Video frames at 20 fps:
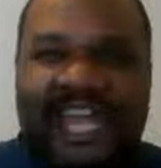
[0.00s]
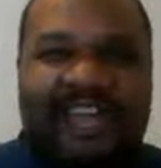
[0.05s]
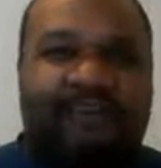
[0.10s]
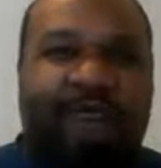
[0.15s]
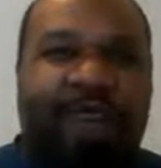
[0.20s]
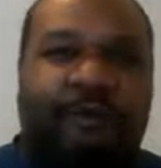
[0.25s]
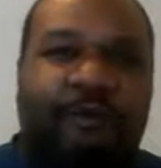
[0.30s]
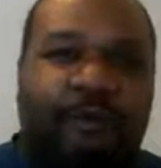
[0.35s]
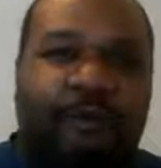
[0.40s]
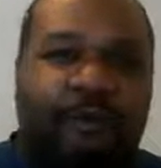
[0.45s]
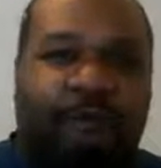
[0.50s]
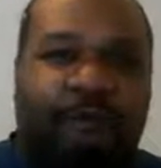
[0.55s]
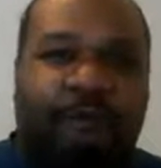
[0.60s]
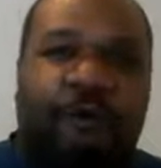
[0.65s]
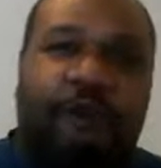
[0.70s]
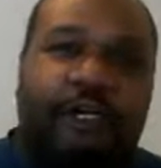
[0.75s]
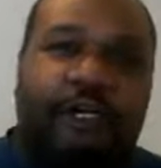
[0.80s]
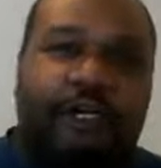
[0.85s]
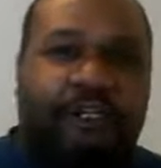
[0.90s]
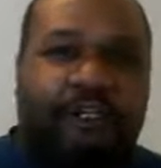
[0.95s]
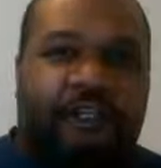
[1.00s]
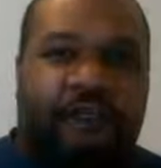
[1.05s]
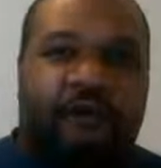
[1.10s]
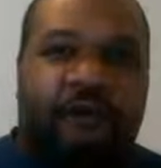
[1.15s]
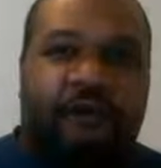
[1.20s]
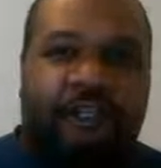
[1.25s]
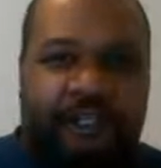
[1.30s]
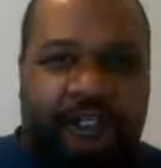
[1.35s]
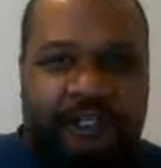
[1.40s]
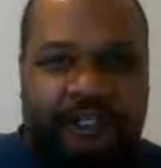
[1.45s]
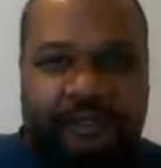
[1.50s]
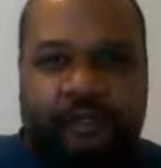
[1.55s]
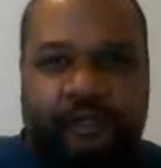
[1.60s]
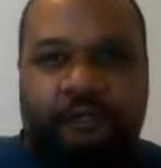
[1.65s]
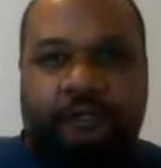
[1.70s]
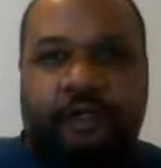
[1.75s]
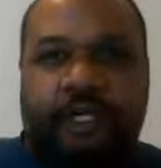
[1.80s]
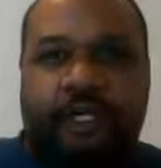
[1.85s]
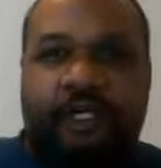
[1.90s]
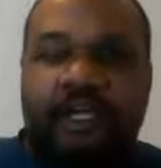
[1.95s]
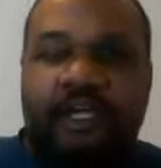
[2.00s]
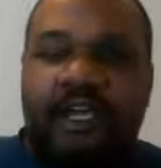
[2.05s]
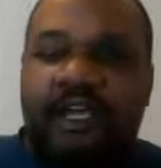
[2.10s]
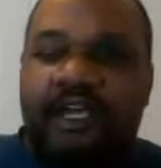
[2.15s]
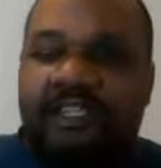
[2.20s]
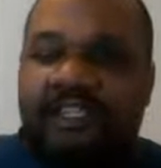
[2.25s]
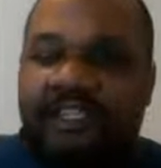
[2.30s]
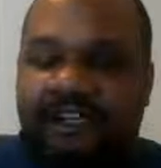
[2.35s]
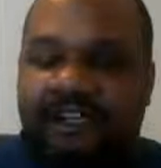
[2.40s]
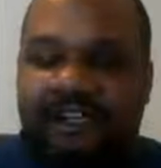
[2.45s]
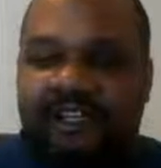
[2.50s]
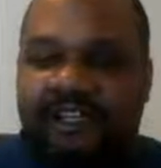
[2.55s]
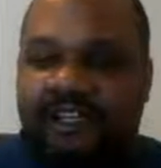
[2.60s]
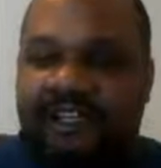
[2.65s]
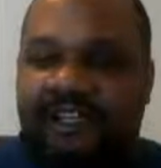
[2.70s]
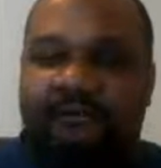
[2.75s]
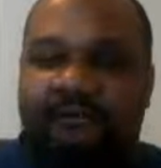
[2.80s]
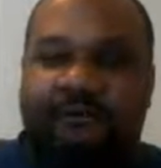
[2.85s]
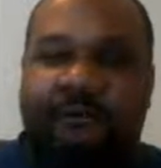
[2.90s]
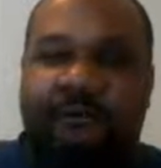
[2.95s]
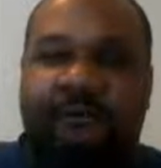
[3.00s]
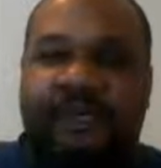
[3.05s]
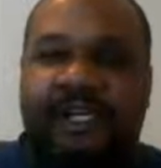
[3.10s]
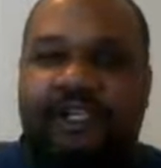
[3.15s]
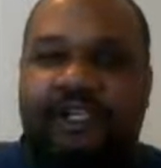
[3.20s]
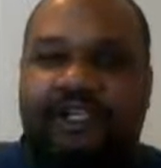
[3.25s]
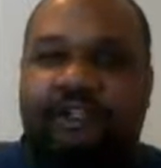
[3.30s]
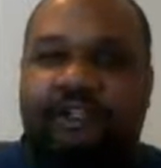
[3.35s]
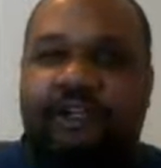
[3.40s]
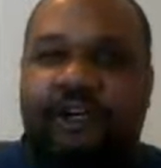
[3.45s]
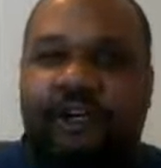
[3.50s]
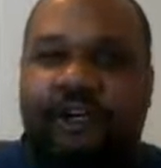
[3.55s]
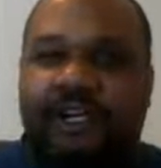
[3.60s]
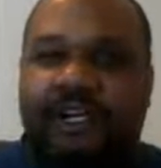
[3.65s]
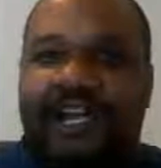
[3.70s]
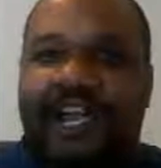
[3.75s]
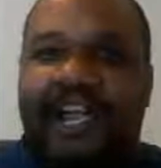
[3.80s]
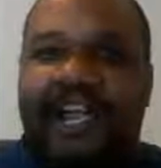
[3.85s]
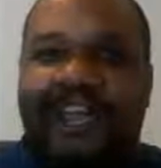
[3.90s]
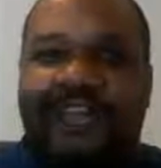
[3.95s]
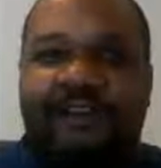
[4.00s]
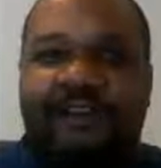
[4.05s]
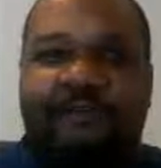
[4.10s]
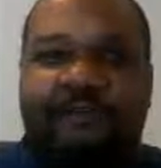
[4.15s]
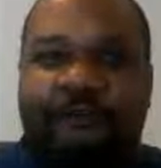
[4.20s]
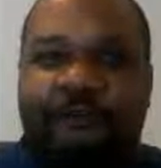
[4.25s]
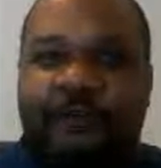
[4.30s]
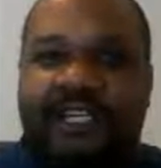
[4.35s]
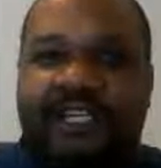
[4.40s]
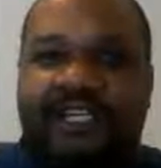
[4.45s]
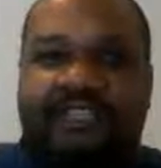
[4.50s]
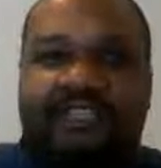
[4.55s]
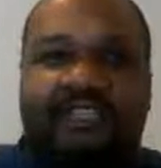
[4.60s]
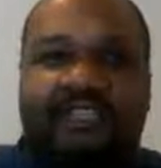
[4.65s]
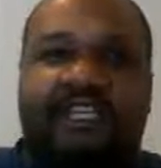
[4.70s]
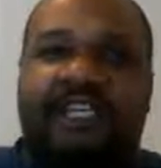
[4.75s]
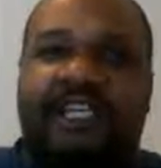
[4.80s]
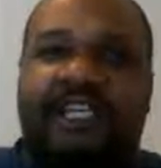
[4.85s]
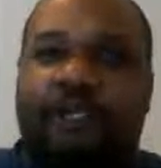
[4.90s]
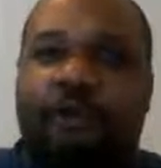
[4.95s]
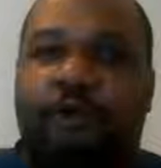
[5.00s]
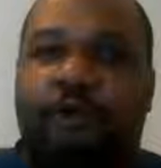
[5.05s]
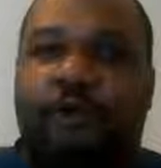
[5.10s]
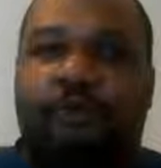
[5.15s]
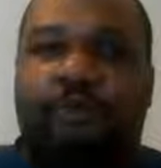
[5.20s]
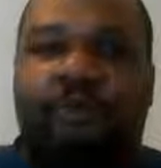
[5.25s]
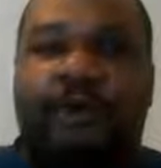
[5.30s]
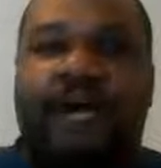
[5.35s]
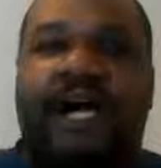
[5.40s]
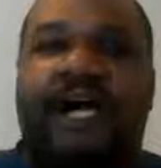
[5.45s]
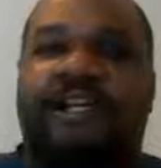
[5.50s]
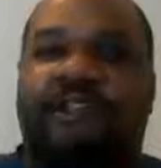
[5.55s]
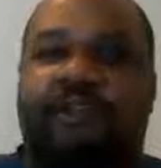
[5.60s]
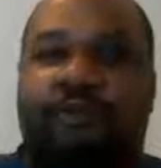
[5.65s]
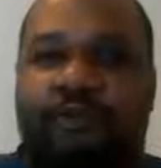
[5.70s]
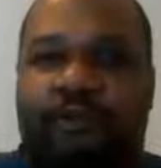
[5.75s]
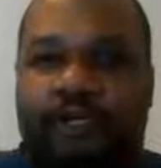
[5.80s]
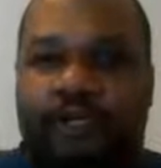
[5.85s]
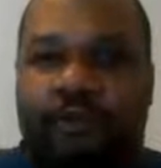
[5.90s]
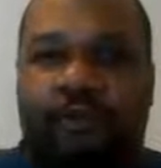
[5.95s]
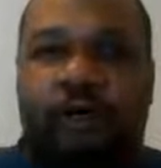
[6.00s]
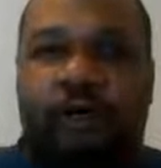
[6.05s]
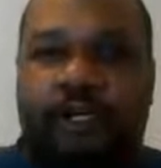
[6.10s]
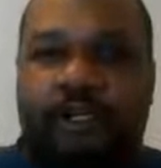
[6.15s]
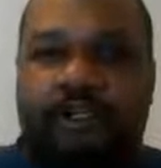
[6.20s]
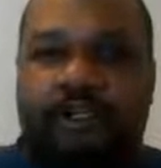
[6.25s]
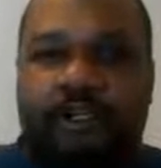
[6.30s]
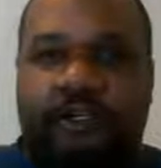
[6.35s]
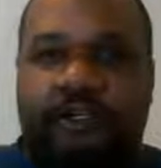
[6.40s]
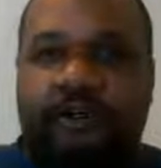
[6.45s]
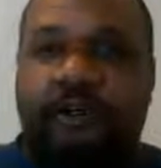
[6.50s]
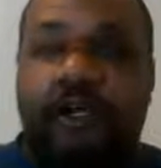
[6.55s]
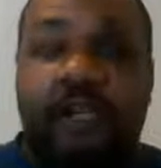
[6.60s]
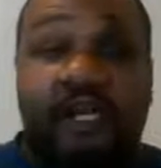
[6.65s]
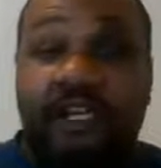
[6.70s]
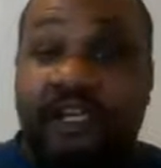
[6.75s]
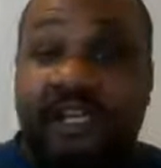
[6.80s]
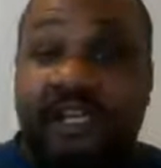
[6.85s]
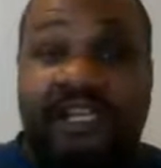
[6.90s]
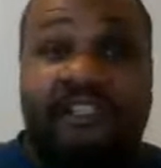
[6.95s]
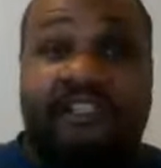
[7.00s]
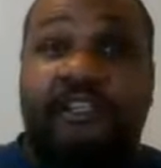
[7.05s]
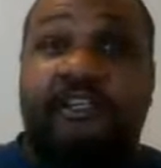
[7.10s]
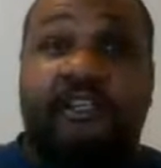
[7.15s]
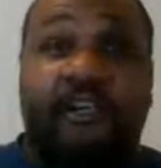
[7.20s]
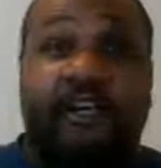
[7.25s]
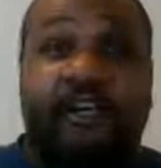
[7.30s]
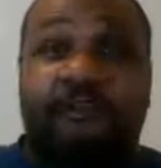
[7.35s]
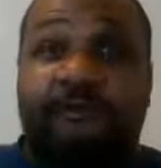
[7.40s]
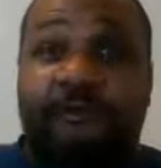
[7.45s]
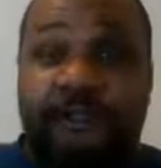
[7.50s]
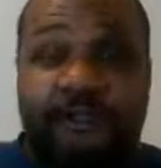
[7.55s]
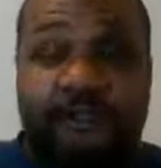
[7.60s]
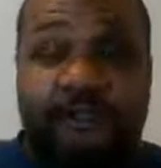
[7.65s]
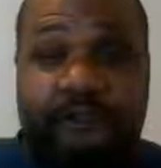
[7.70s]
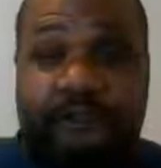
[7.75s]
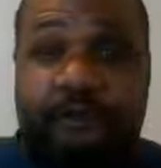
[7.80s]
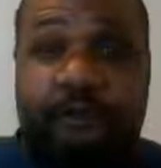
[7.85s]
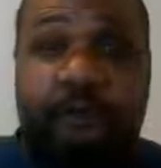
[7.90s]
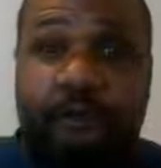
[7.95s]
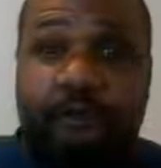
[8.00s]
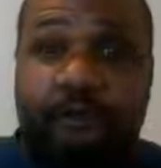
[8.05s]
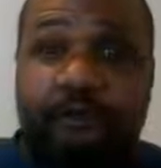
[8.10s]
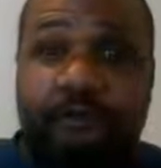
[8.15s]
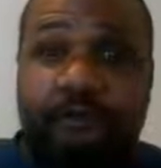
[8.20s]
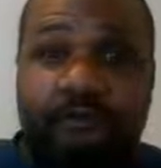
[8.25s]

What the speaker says: ever before in human history, there is information on everything you could possibly want to do. Next to none of it is new.